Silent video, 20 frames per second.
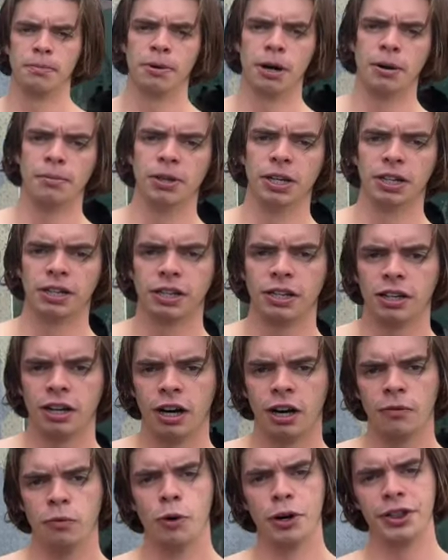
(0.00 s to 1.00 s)
public
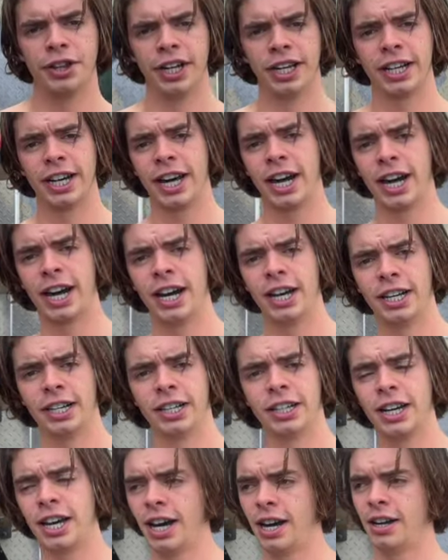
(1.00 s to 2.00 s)
of what they can
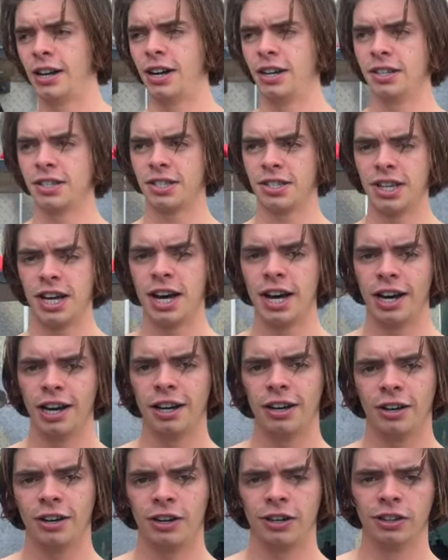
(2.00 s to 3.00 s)
and cannot say
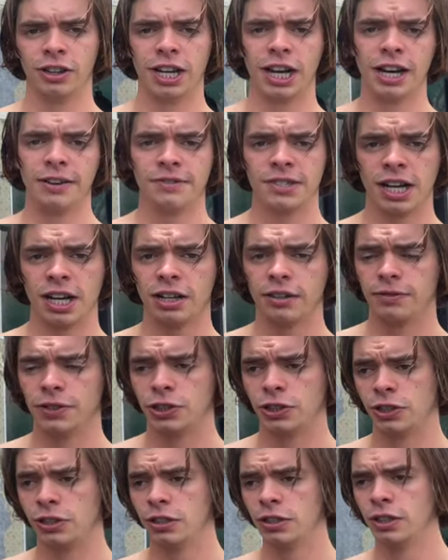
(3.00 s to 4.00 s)
on live
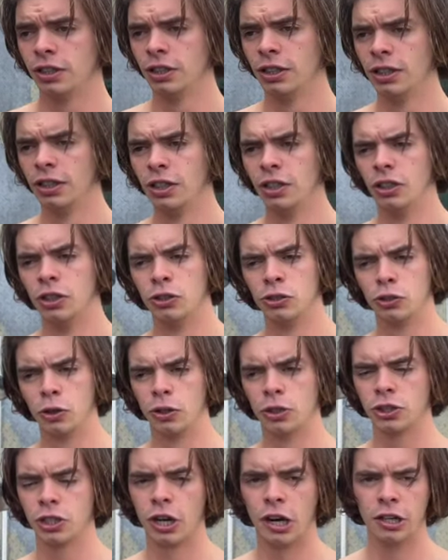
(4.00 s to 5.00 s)
television,
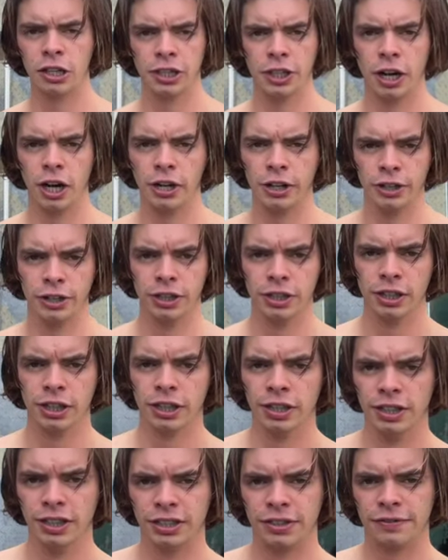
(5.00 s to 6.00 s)
George Carlin uttered
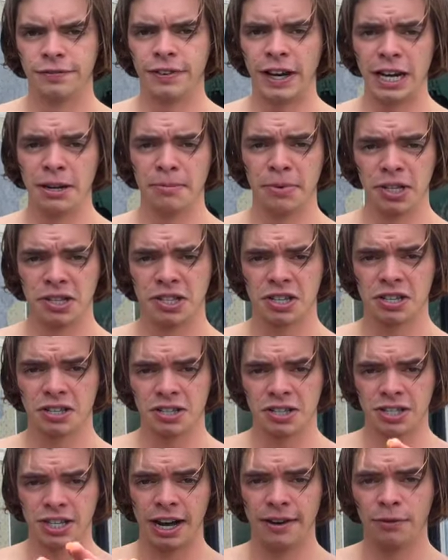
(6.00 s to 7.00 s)
this famous
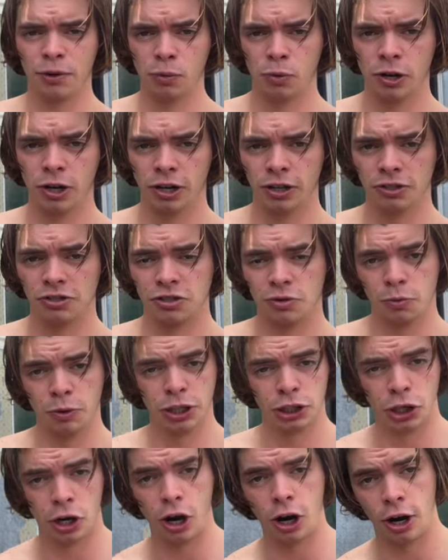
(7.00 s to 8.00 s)
7 words,
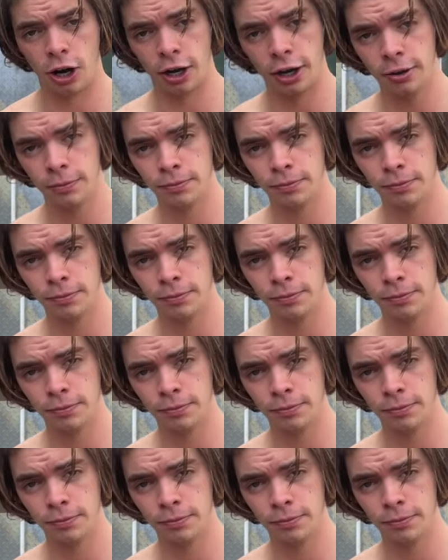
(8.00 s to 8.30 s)
which are